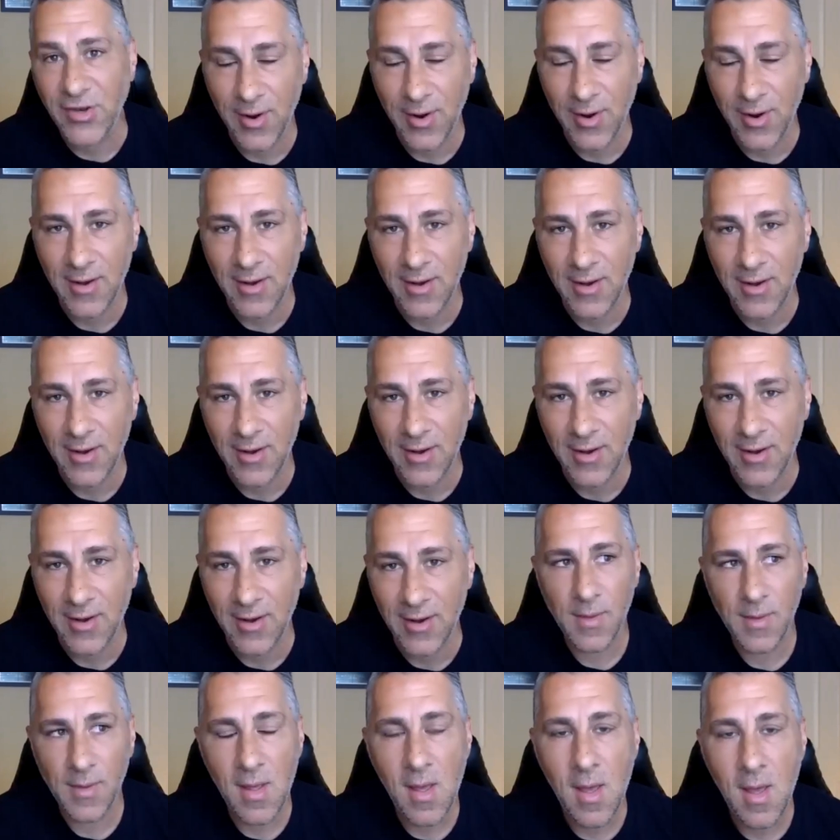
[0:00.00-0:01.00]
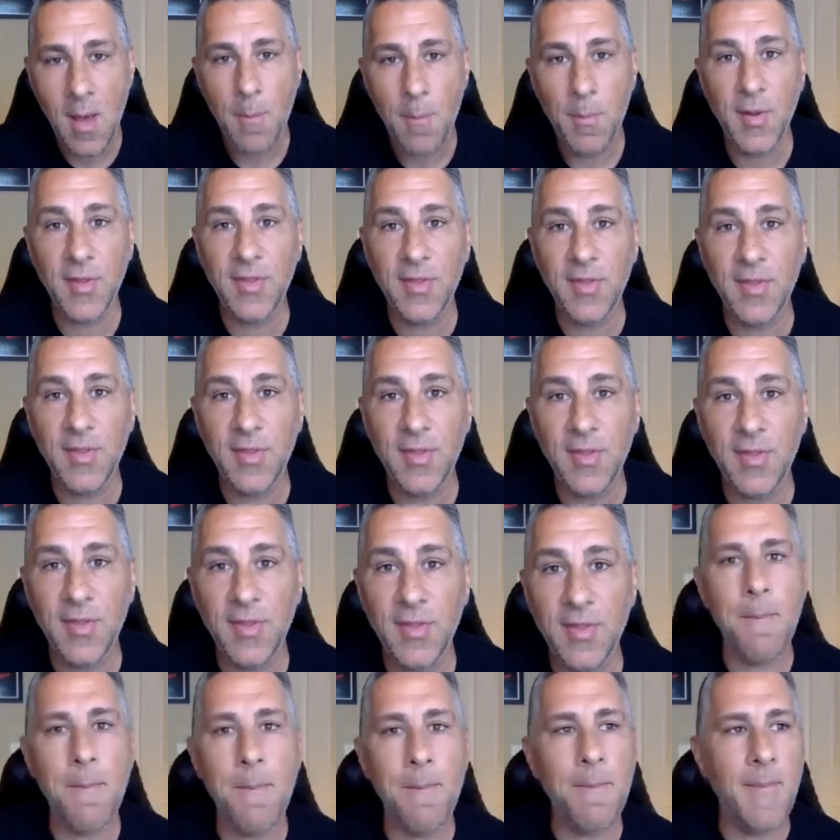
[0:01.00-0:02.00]
of hatred, but
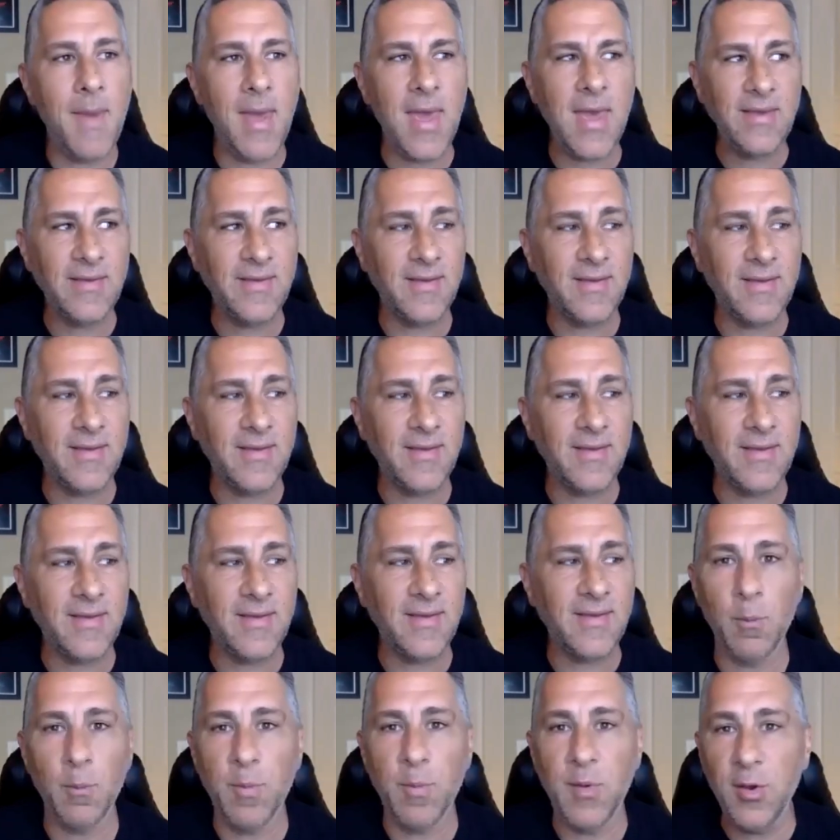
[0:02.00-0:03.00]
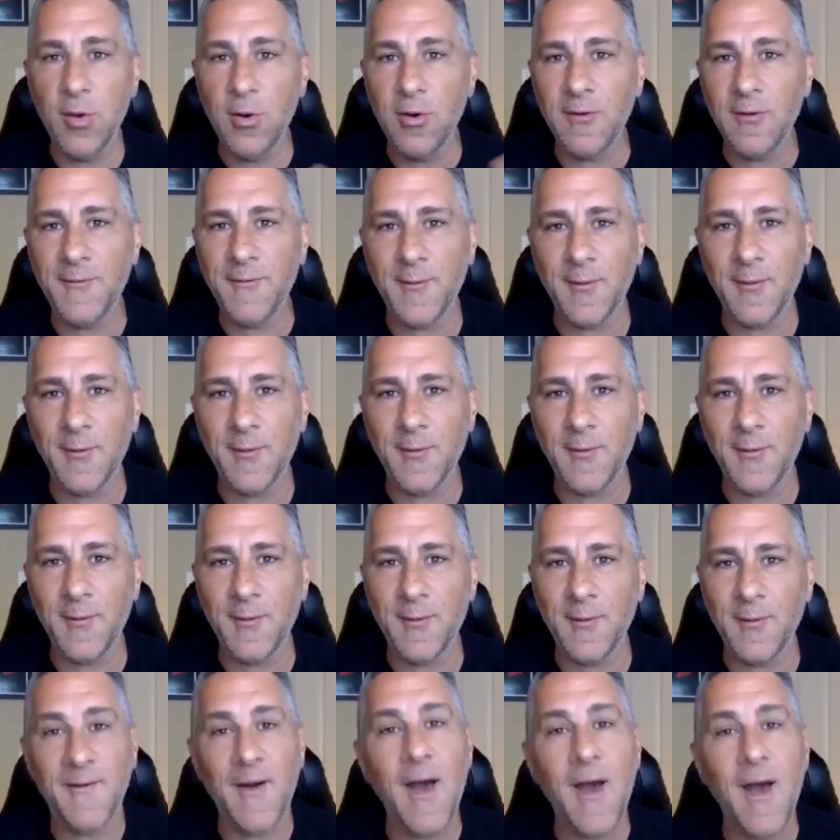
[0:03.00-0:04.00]
this amazing,
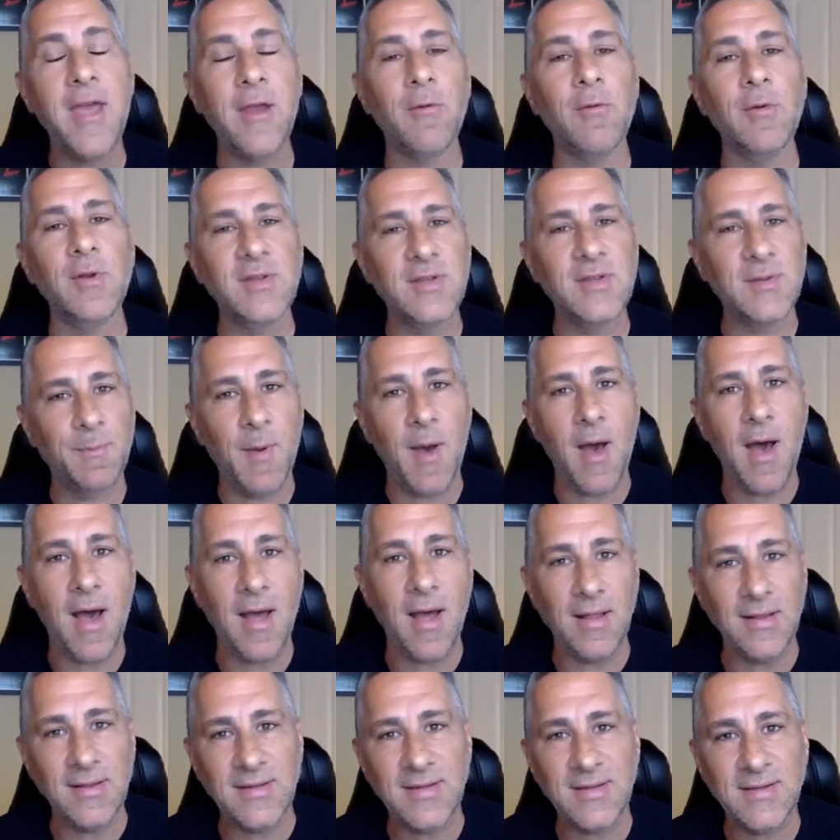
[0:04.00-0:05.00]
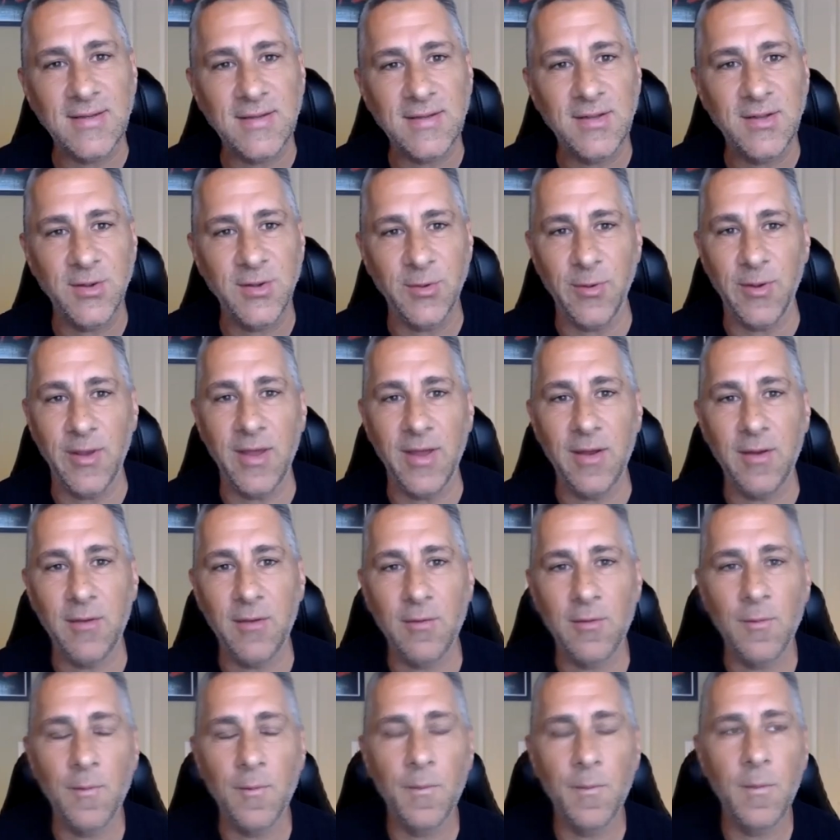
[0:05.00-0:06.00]
beautiful, defiant response to
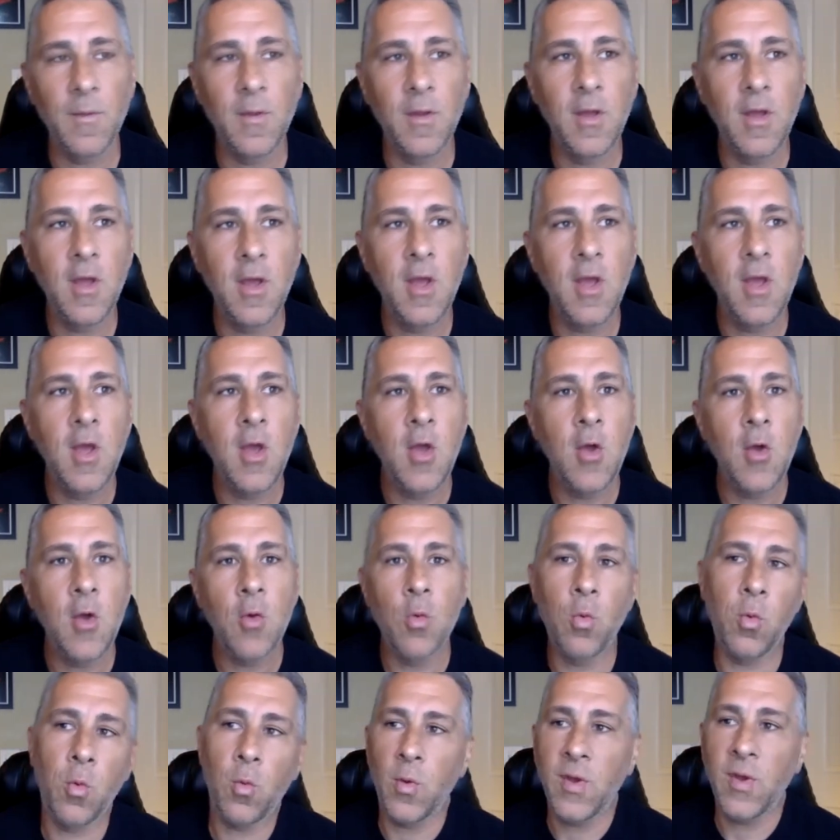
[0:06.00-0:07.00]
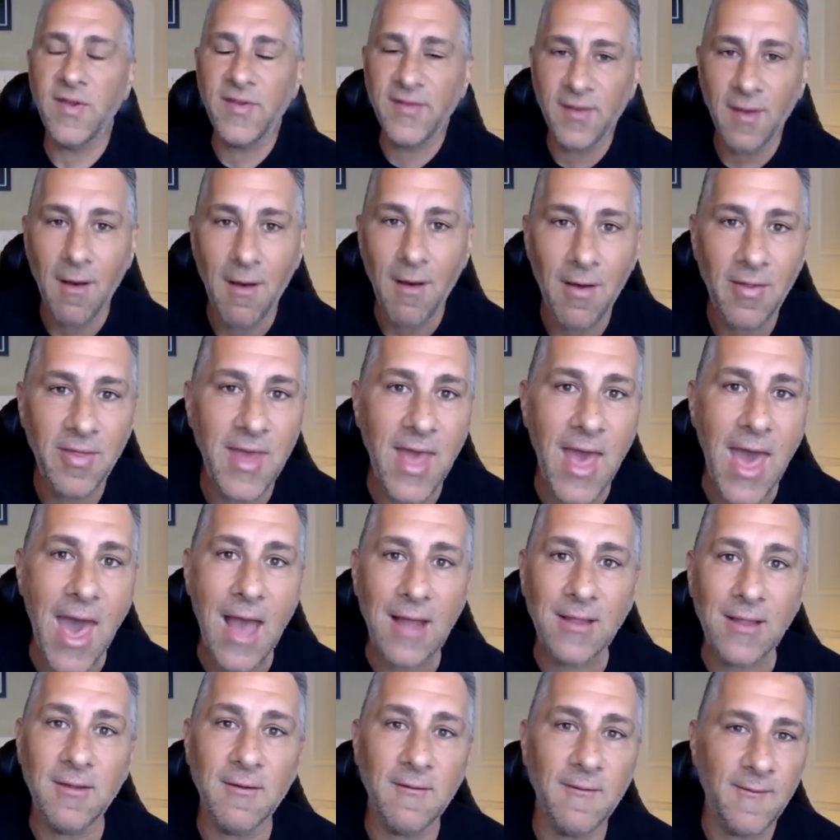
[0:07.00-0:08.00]
it. We saw the
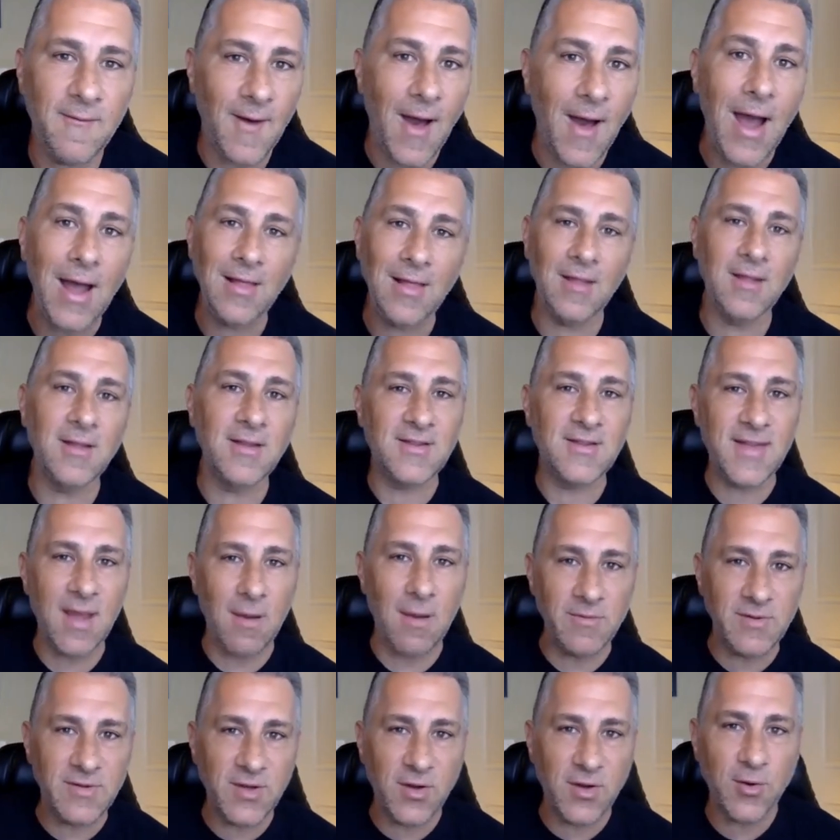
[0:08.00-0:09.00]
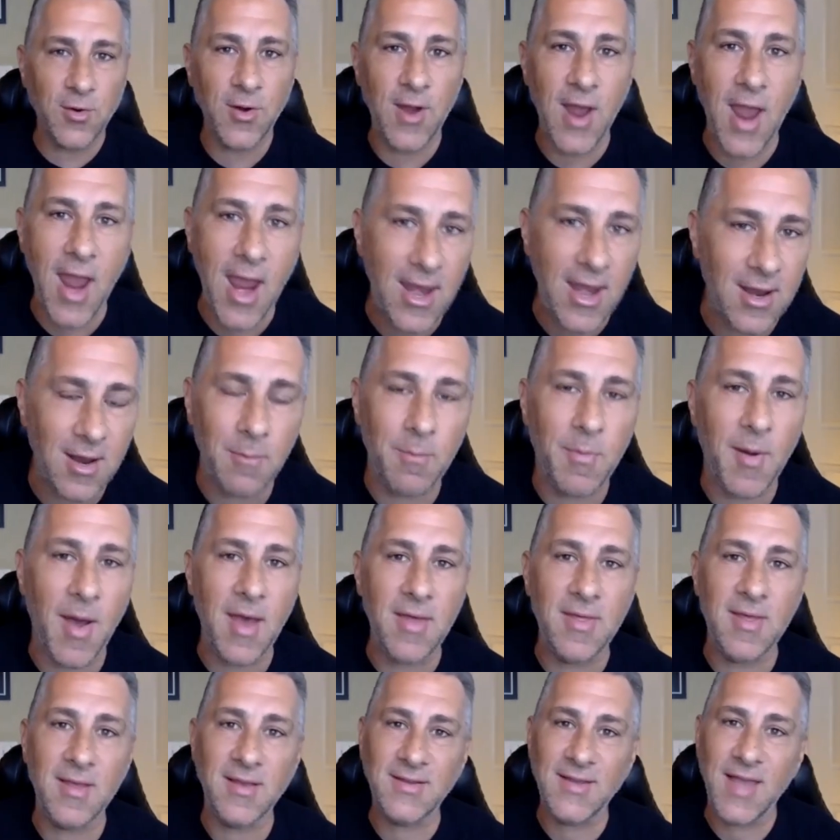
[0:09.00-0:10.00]
act of violence that was created
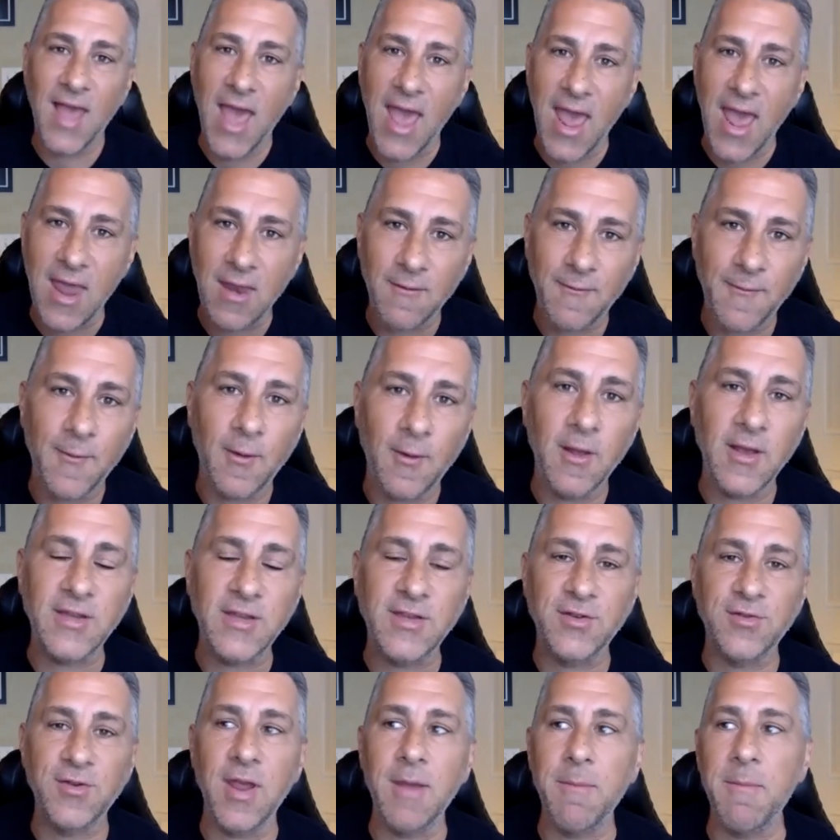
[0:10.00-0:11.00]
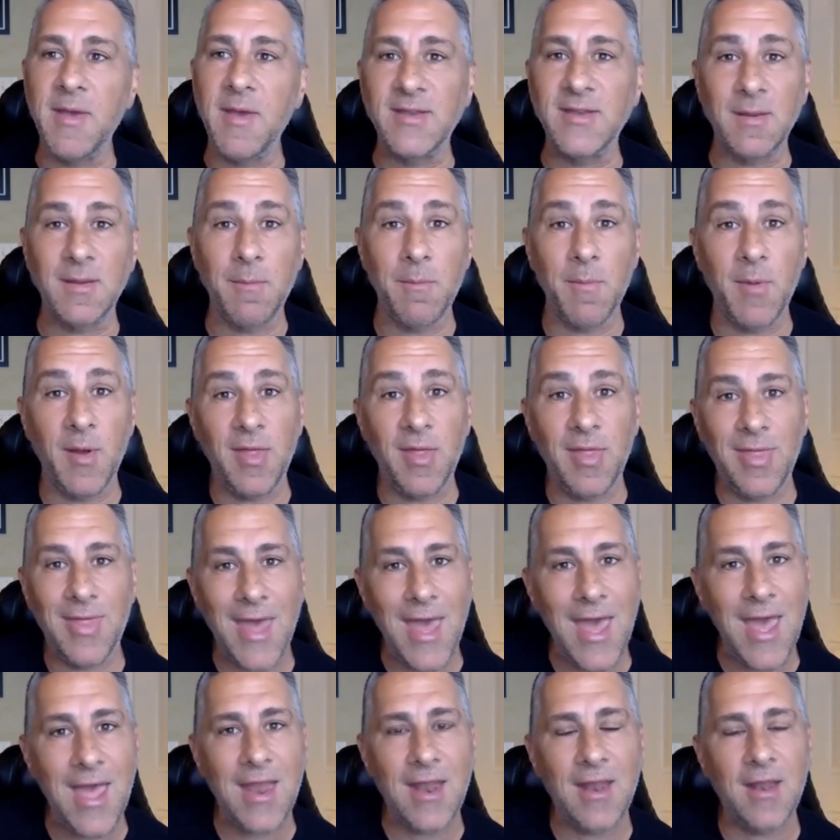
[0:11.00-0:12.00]
by this hateful extremism, but
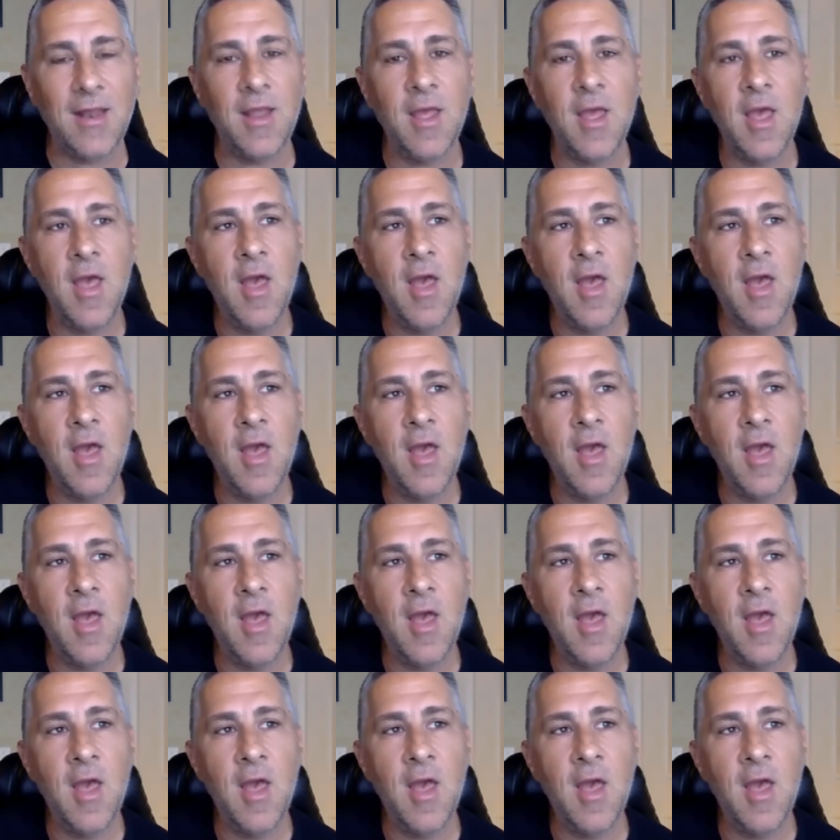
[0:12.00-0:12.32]
then